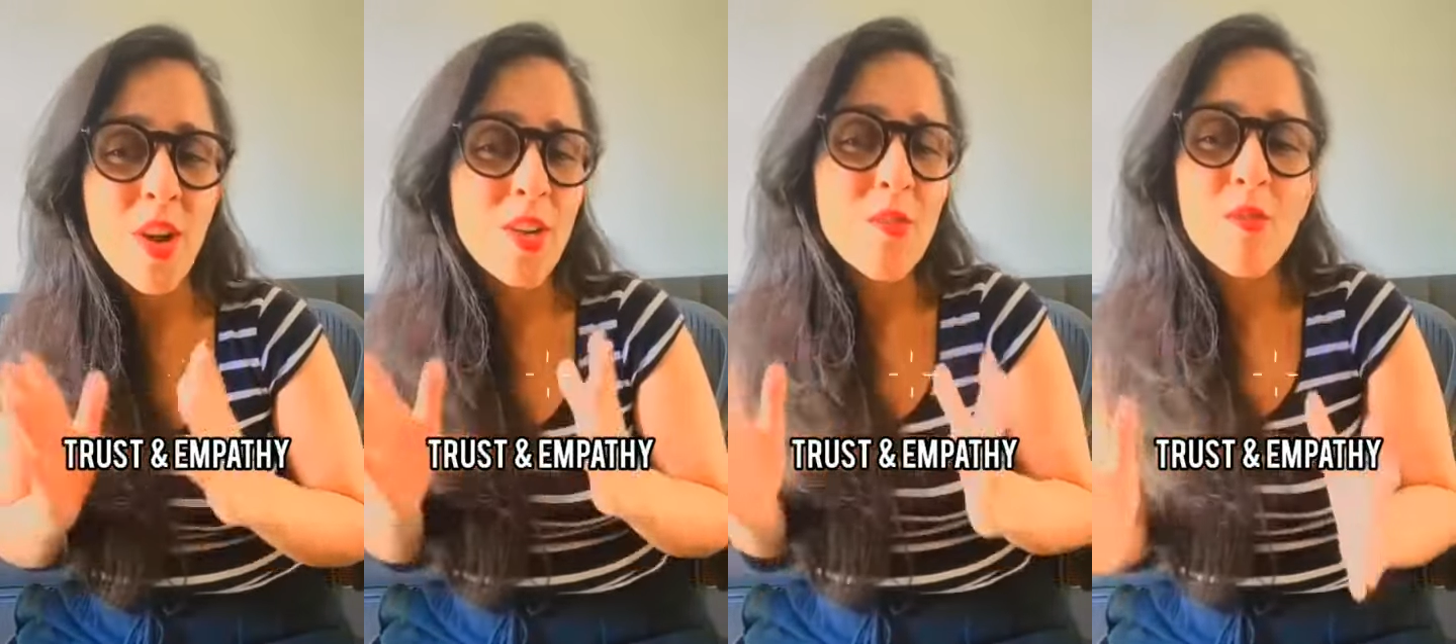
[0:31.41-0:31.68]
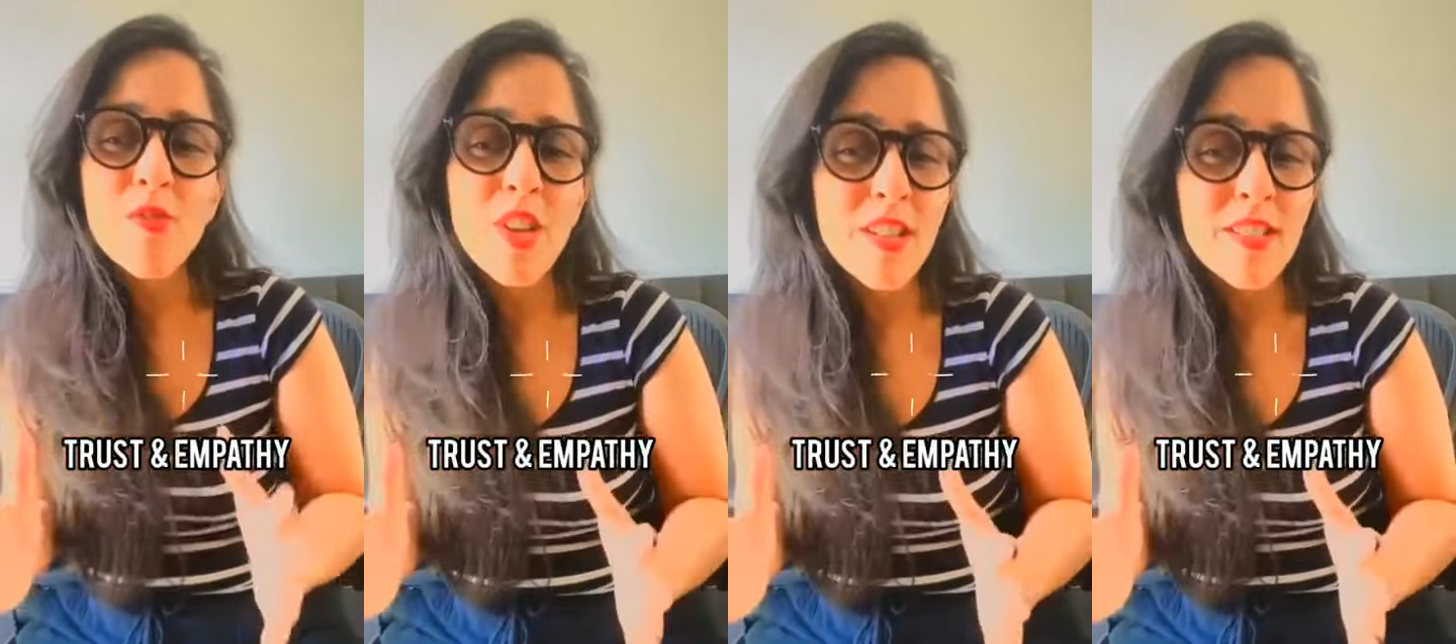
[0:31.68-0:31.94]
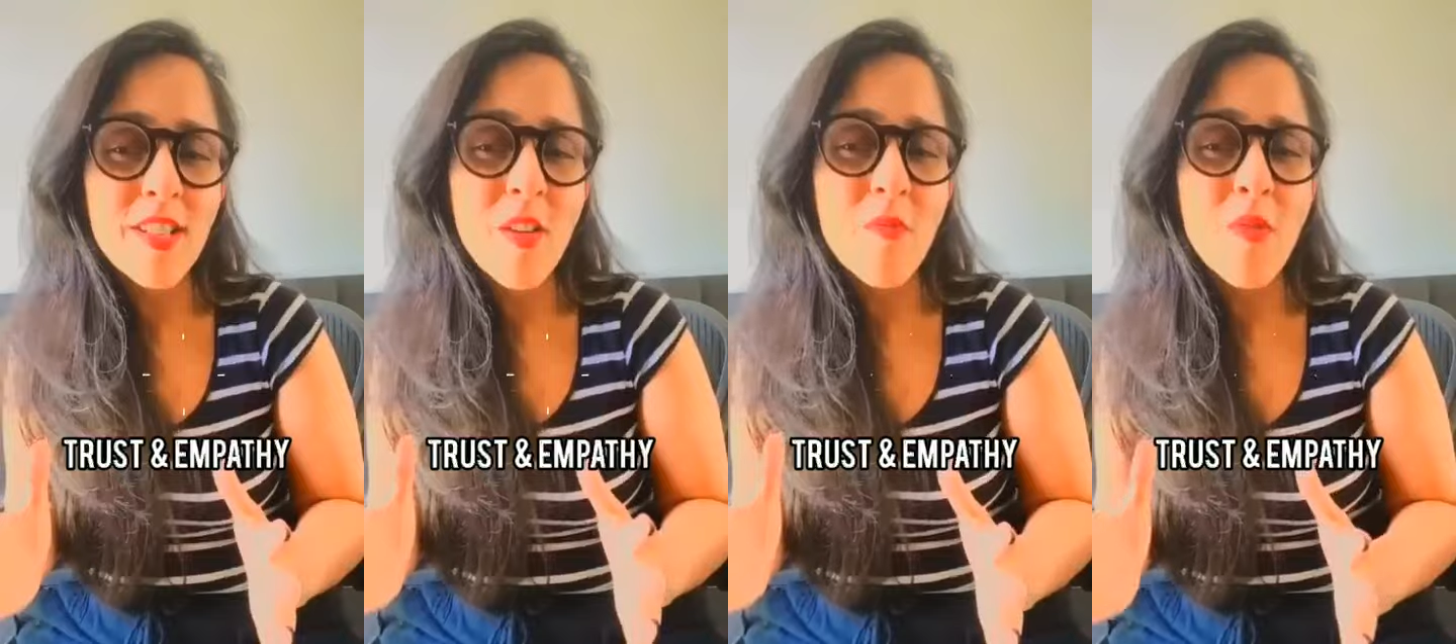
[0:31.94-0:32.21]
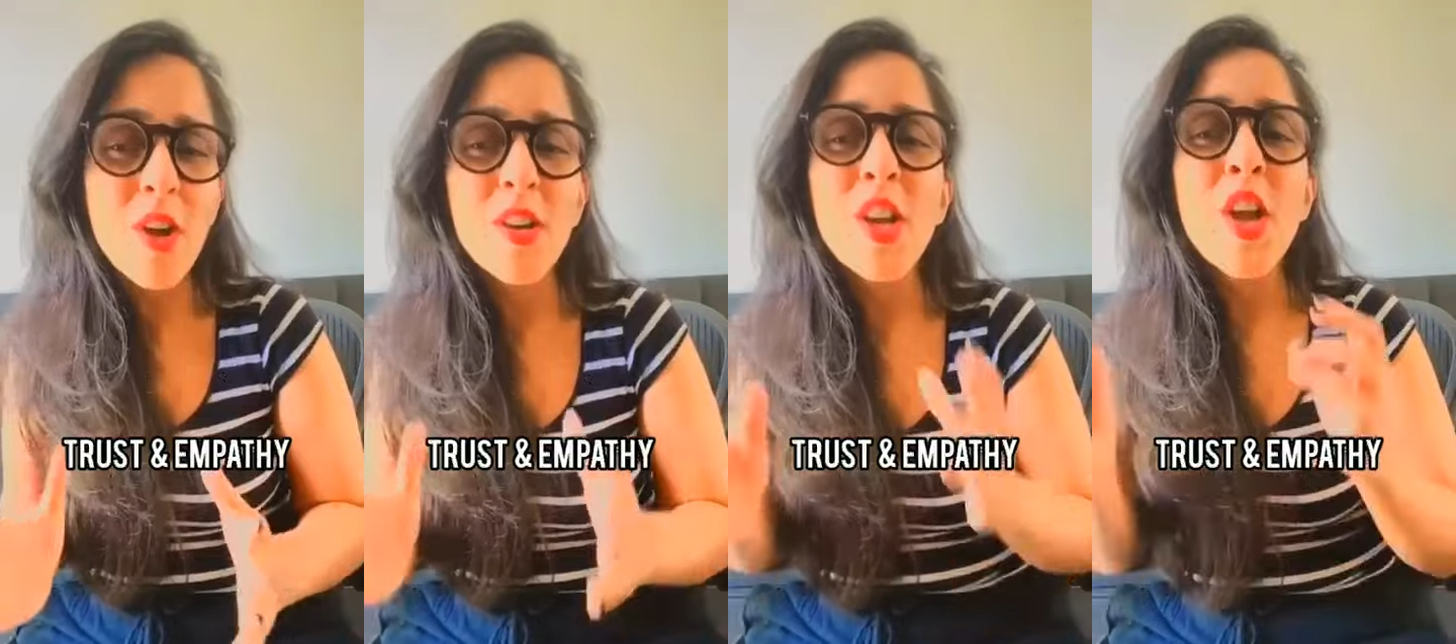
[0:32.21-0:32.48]
When you trust
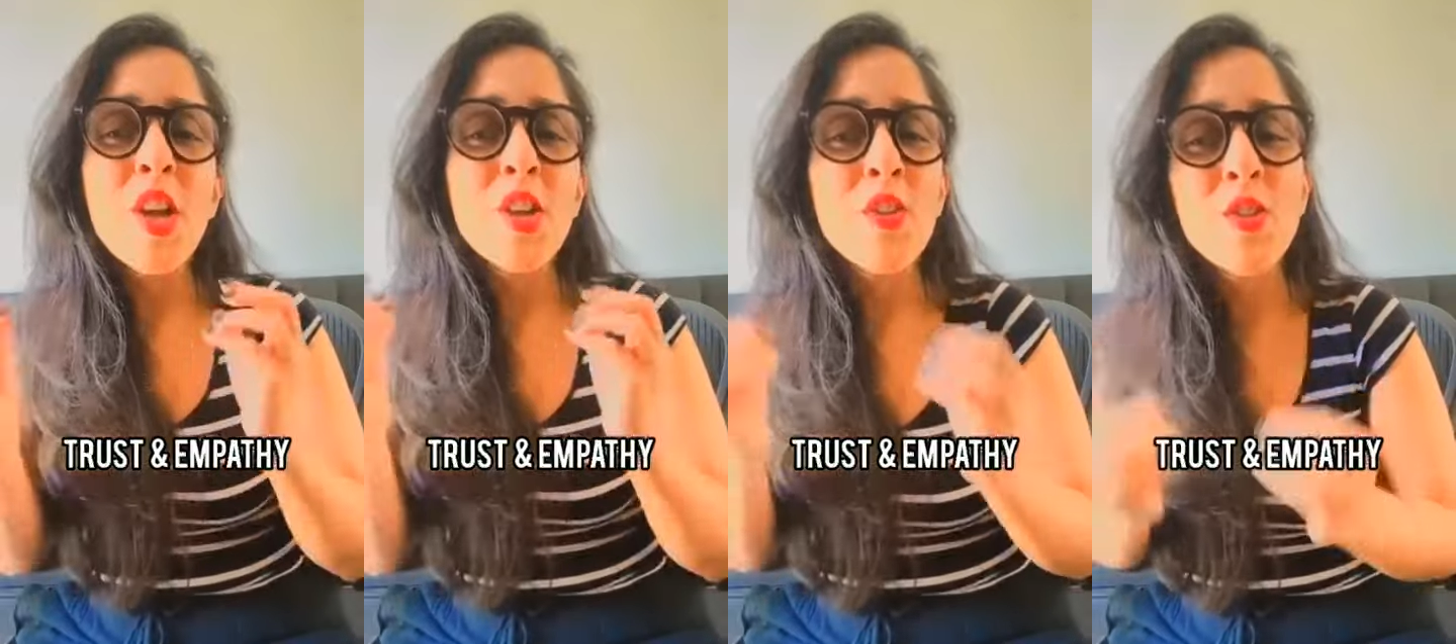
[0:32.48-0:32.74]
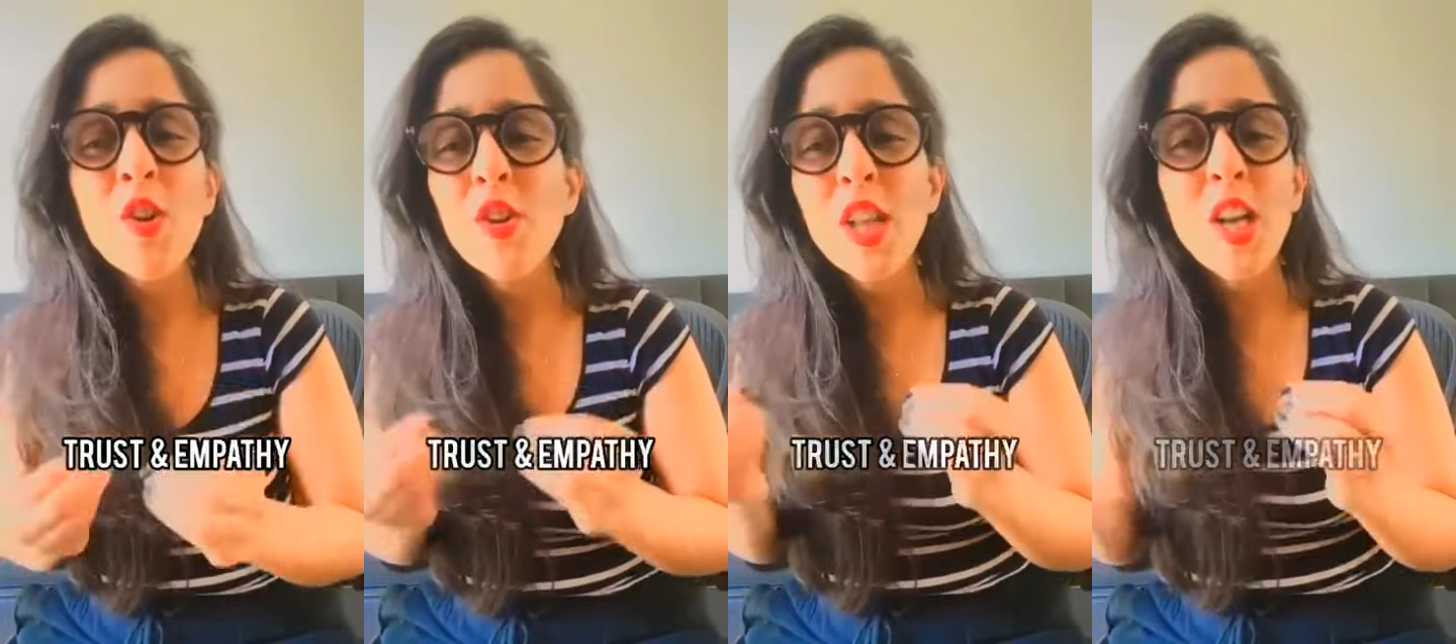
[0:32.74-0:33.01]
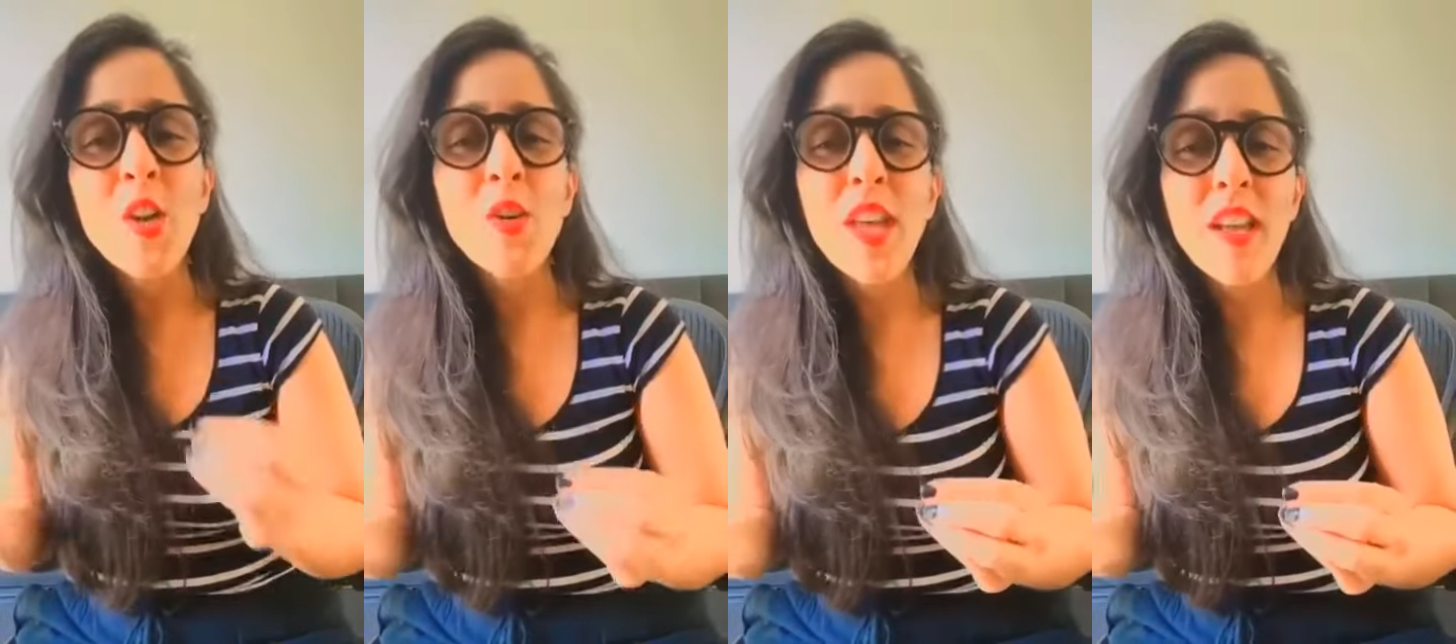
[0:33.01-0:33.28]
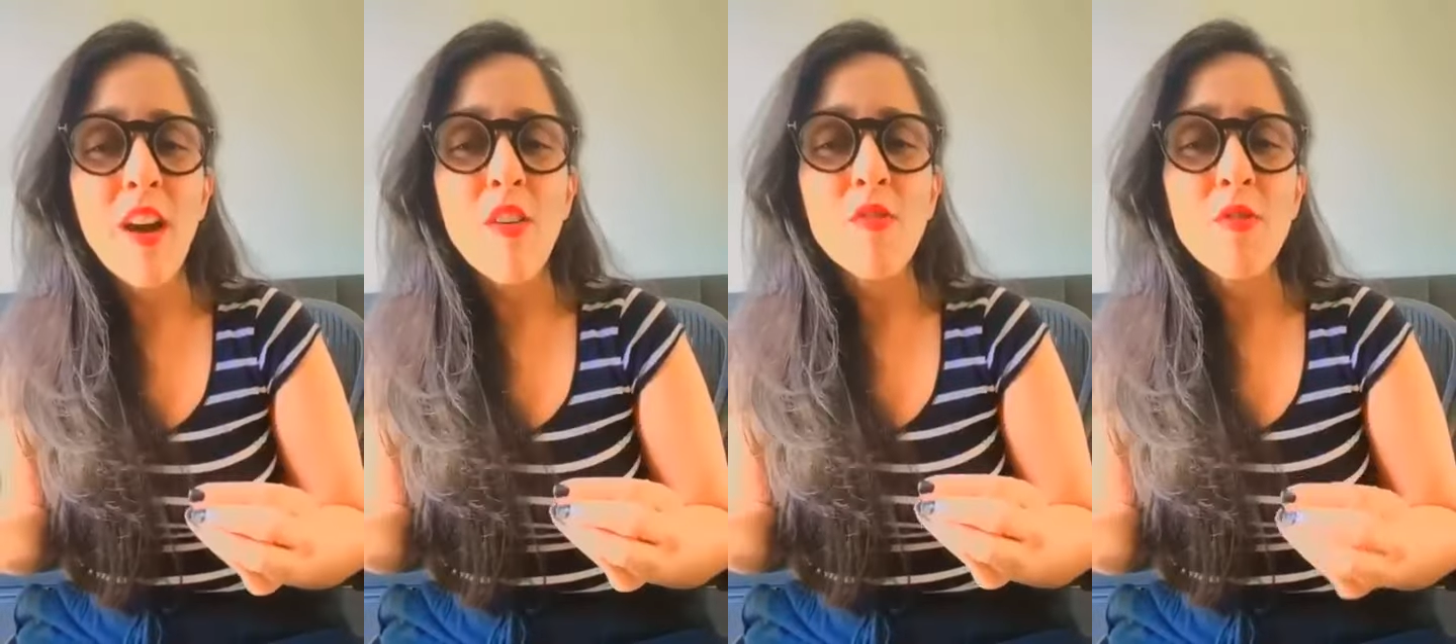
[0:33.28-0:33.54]
someone, you know they're
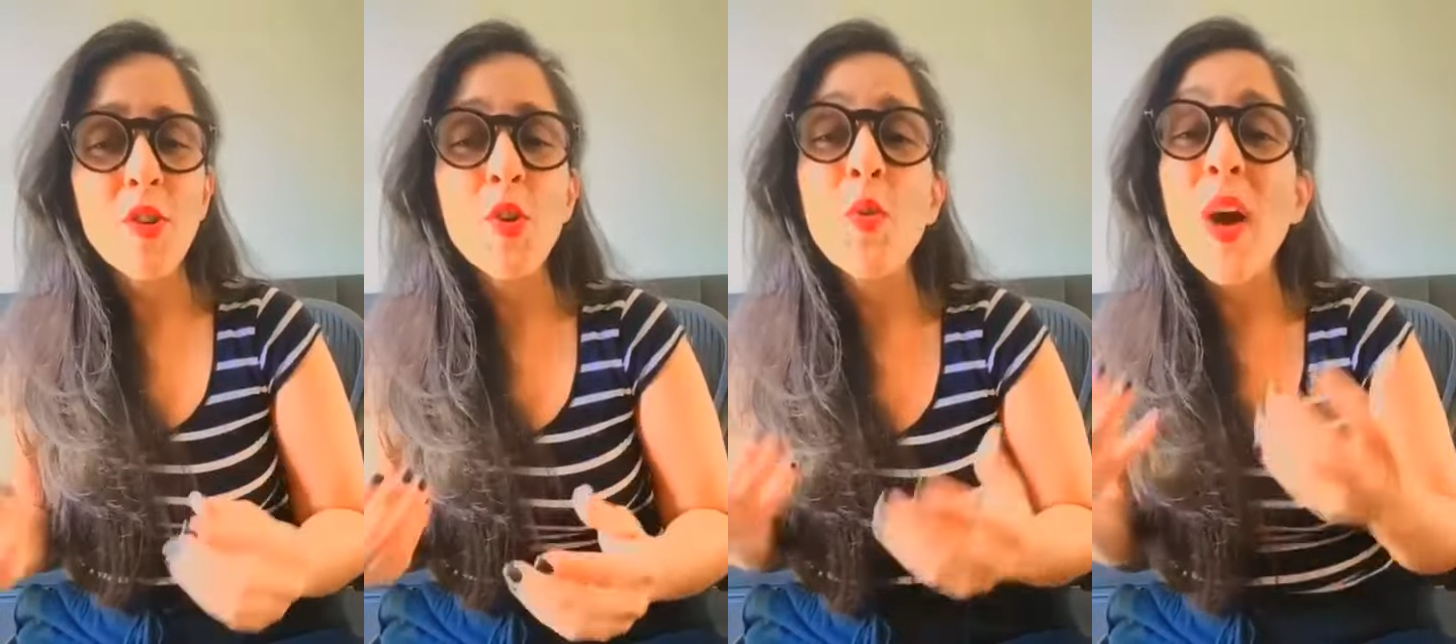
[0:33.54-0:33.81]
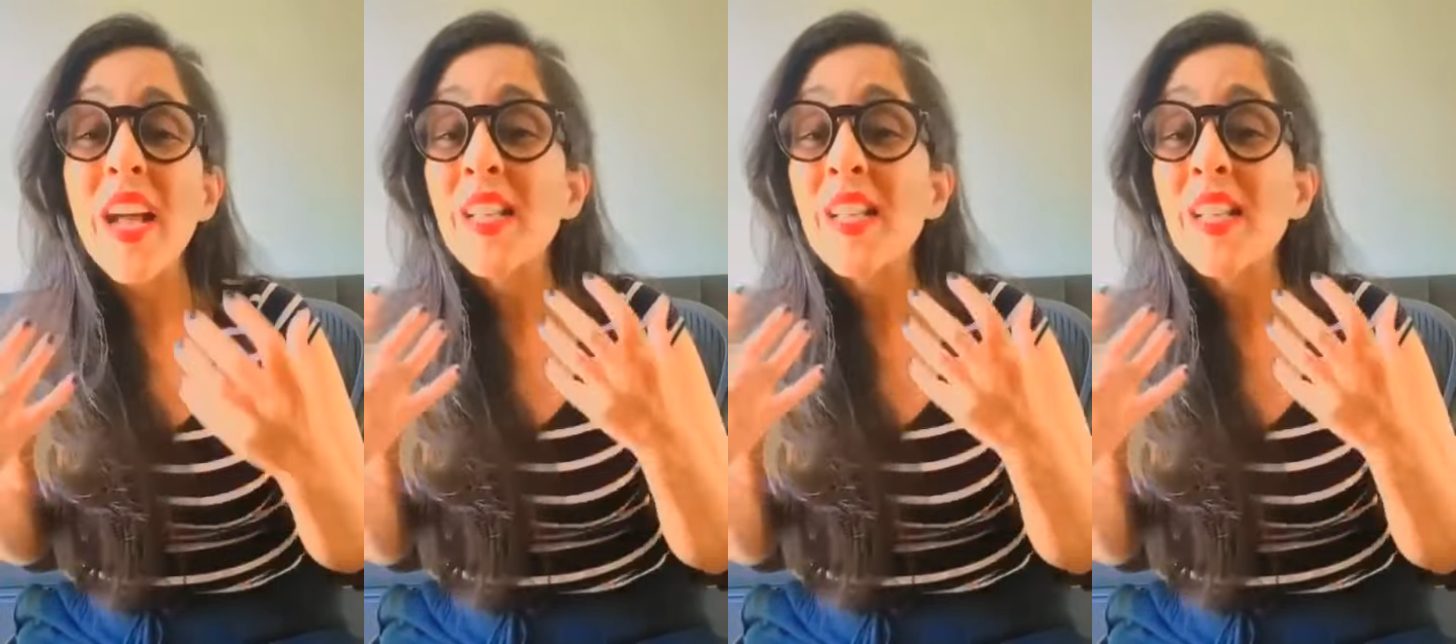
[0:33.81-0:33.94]
looking out for you